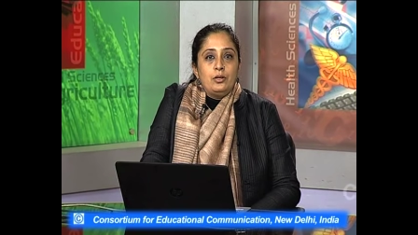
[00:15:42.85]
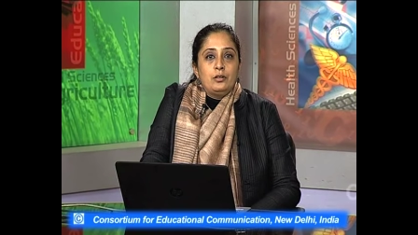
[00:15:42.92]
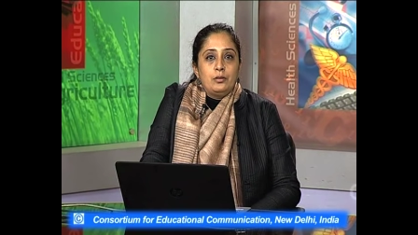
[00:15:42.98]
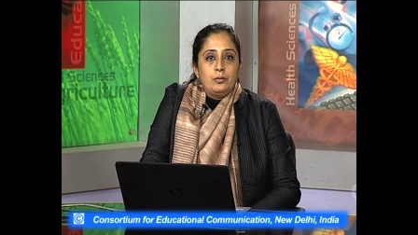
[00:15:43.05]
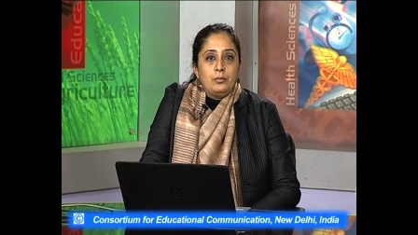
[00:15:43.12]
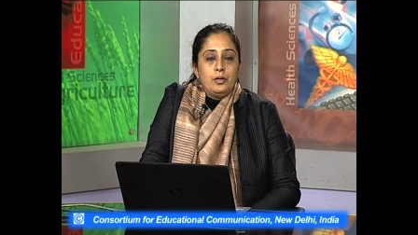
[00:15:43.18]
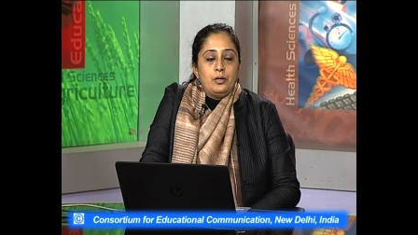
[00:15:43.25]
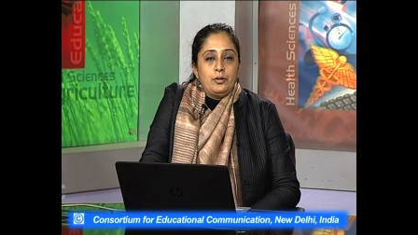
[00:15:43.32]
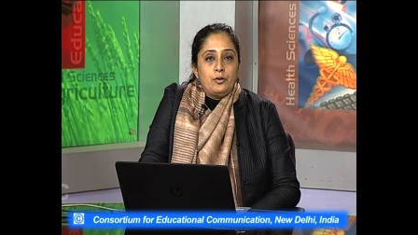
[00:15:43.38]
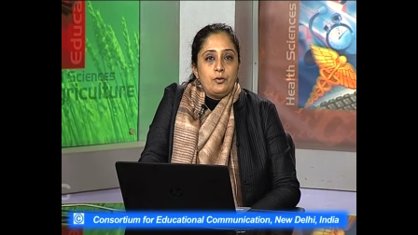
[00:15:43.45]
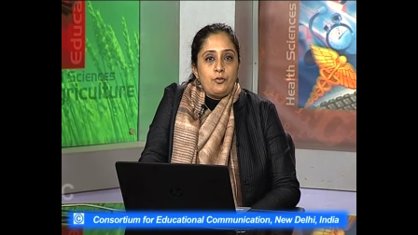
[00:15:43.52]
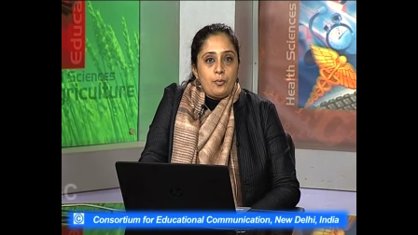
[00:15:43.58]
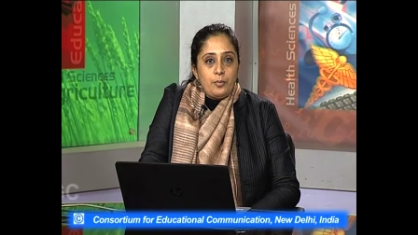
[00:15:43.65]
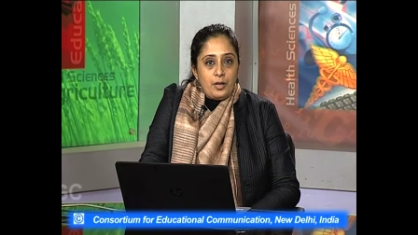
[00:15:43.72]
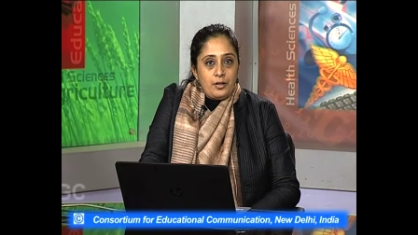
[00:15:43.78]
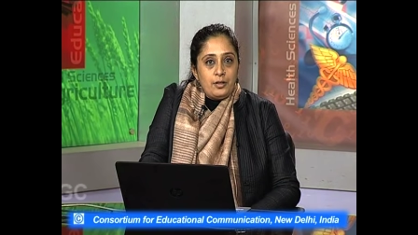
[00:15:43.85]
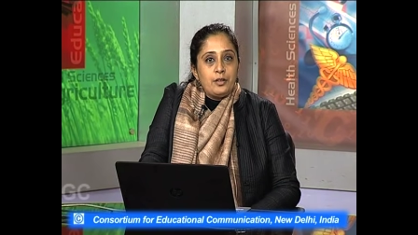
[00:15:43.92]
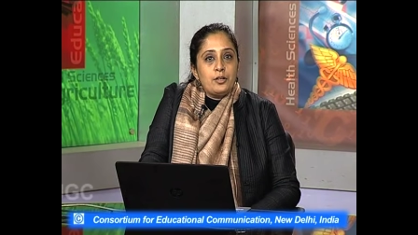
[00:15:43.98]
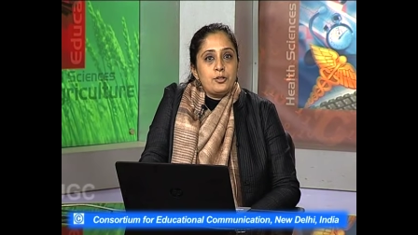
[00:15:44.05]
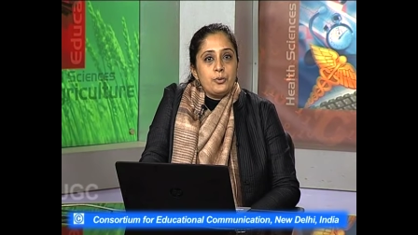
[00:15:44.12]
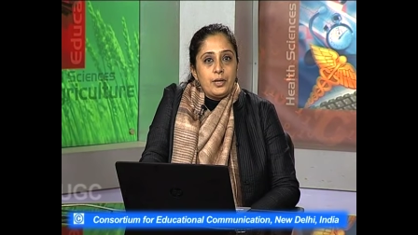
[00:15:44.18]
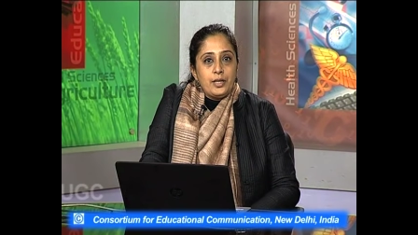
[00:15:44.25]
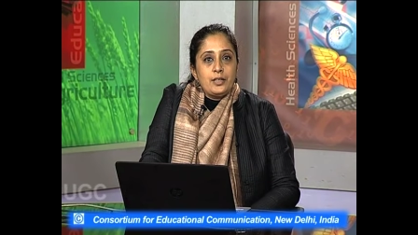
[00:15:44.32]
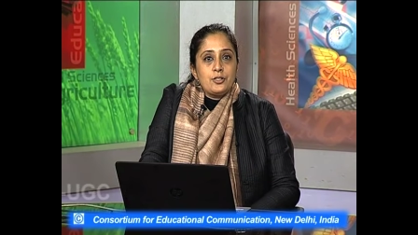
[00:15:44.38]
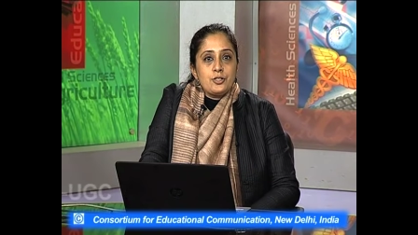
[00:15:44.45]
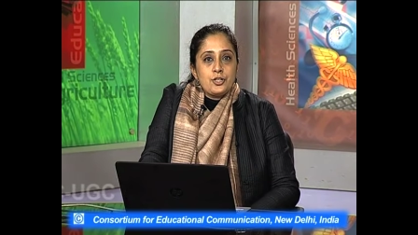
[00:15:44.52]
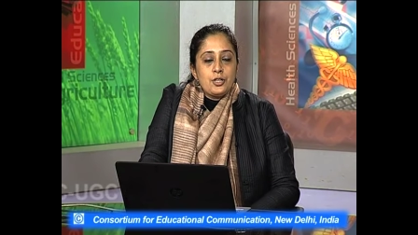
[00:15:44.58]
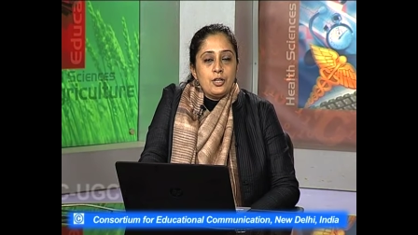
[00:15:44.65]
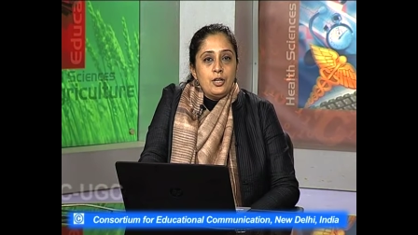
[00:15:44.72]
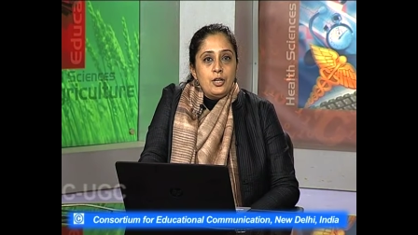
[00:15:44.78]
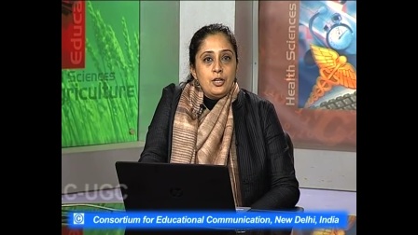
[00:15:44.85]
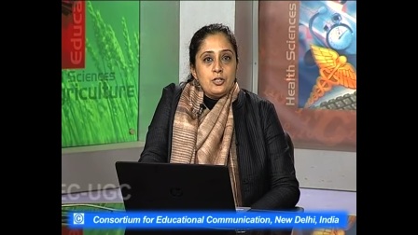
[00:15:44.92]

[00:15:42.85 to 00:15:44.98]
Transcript: uh, uh you know, from Kannada to English.